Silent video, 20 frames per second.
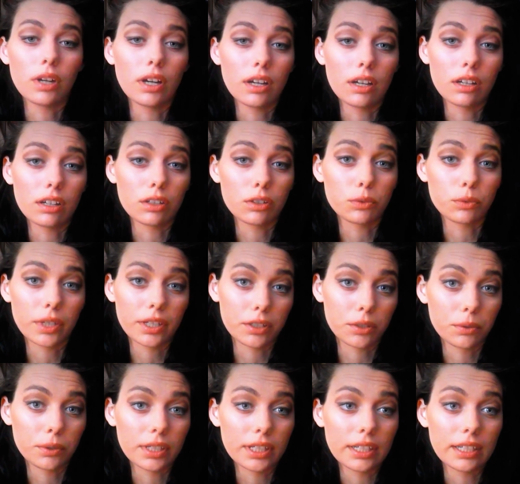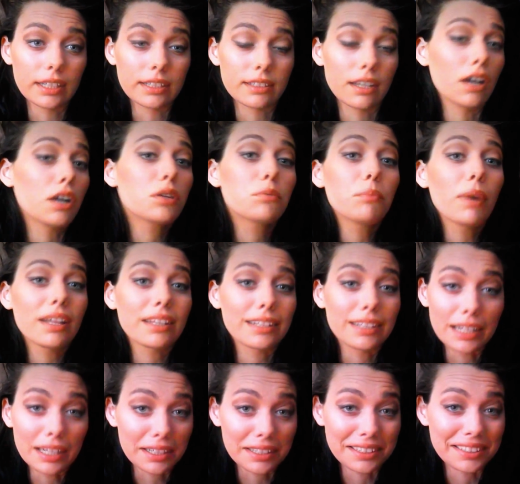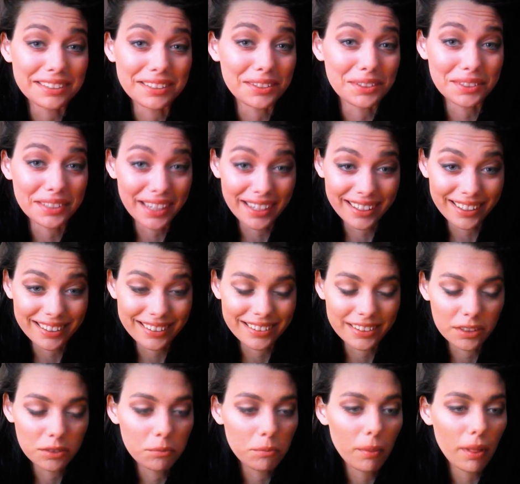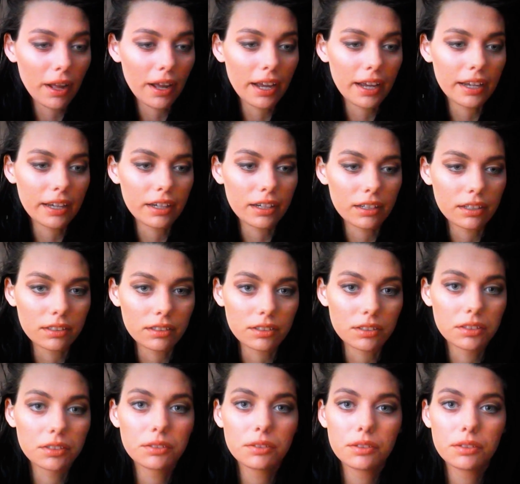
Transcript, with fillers: Uh, Gregory is hung by the neck until dead and